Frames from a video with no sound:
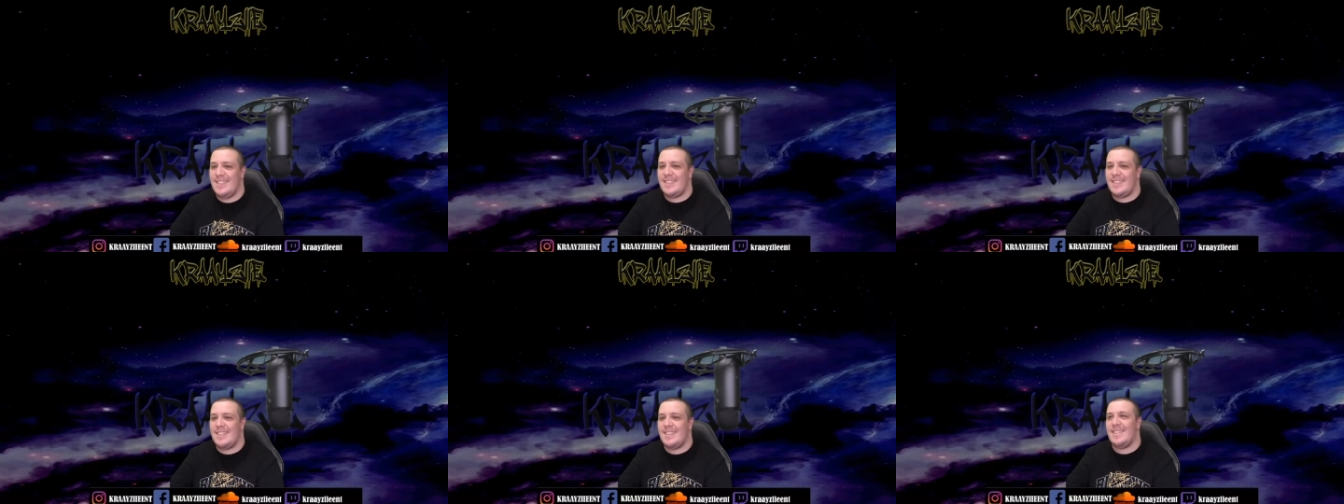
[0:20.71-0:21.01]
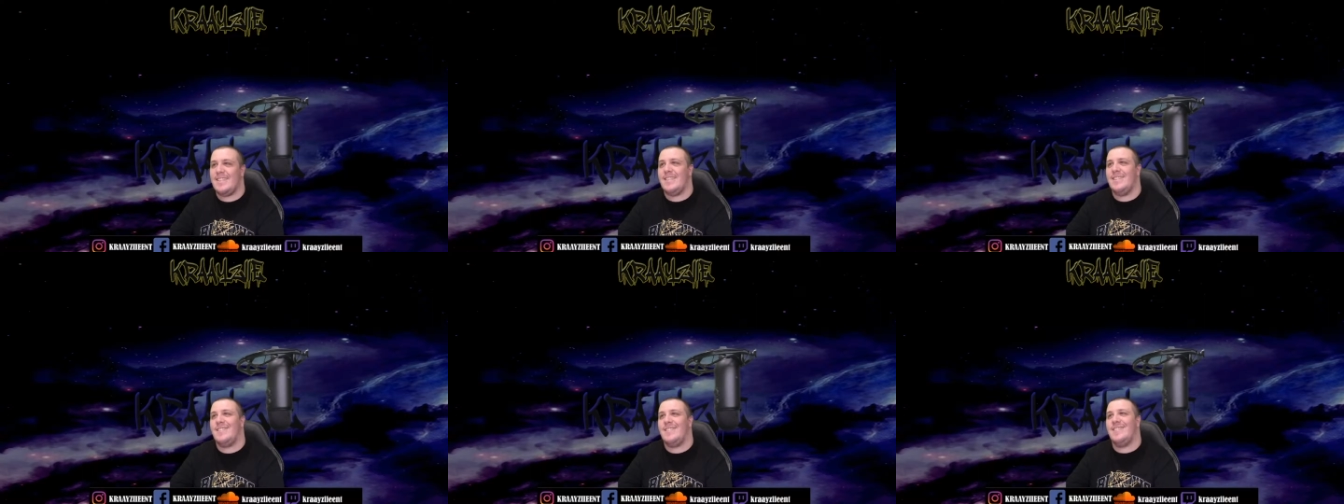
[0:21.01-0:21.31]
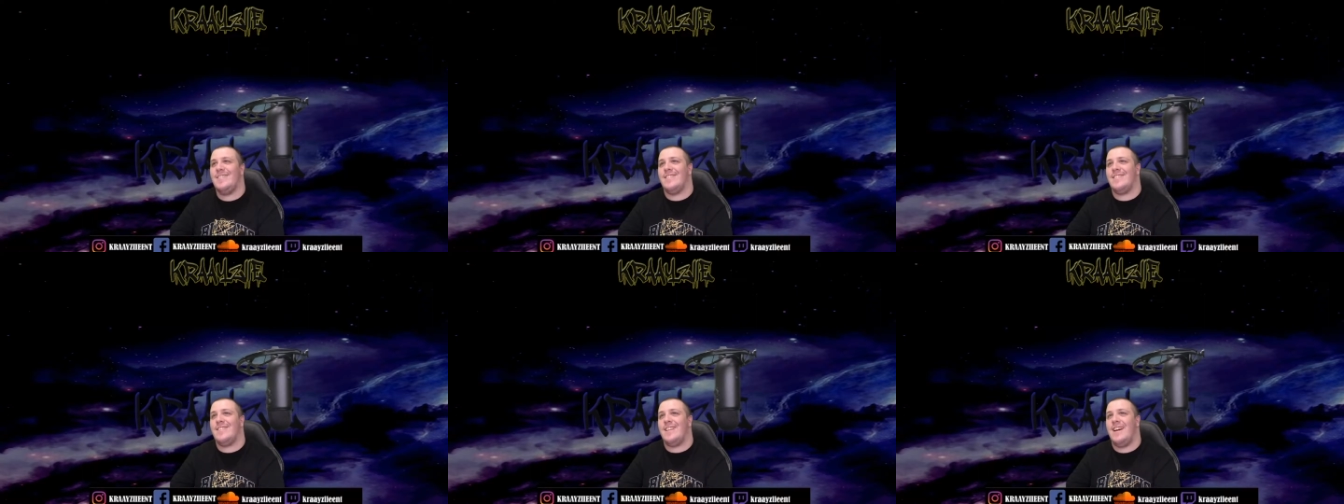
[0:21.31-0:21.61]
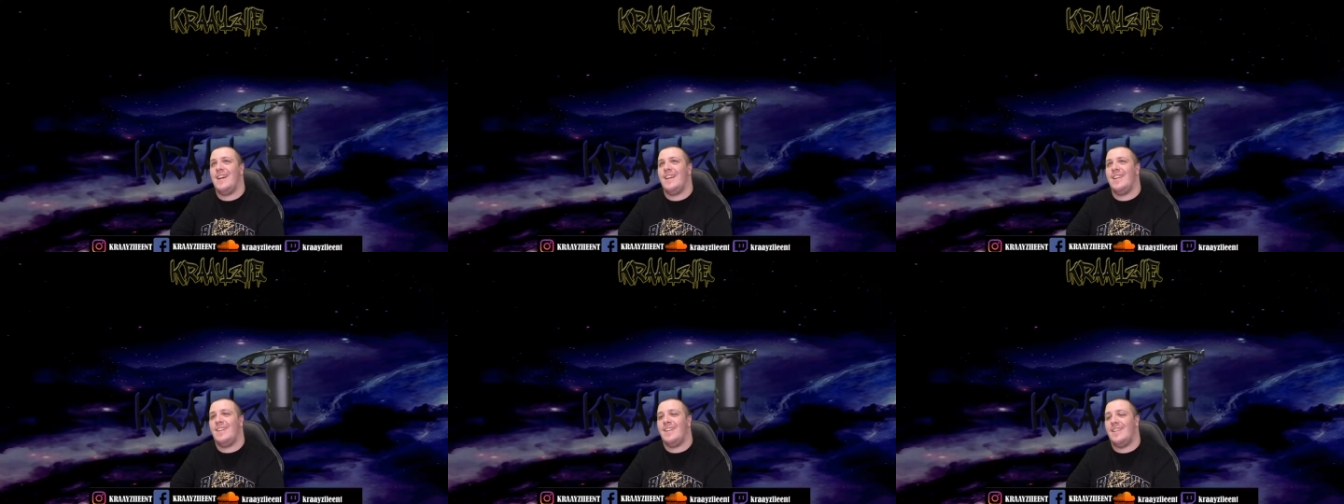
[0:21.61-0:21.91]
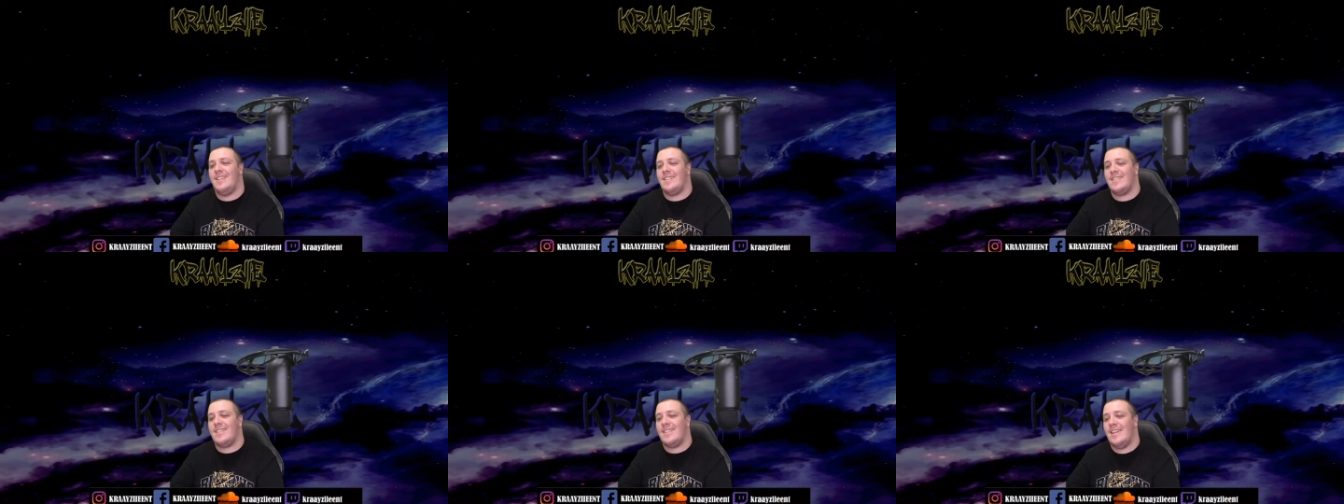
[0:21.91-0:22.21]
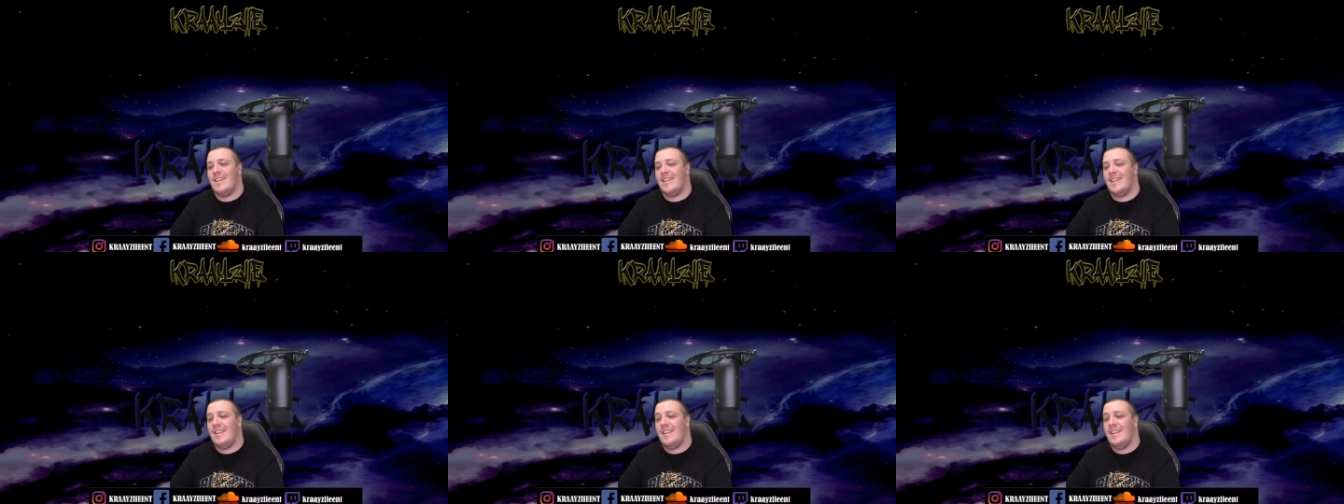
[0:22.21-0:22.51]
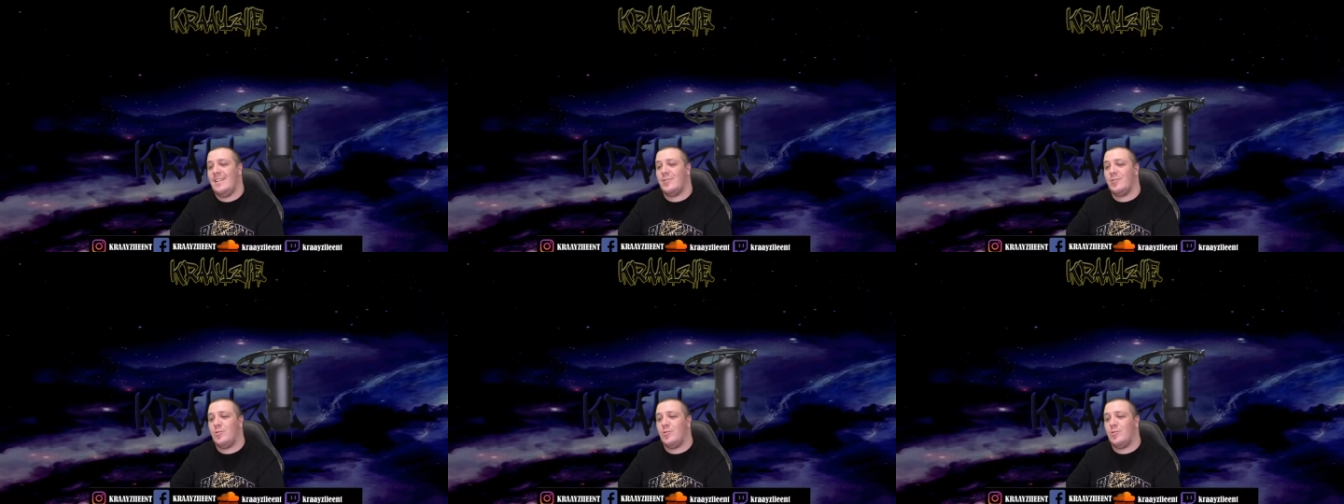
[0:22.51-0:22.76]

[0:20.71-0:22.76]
Let's get this shit started. Let's get it. Let's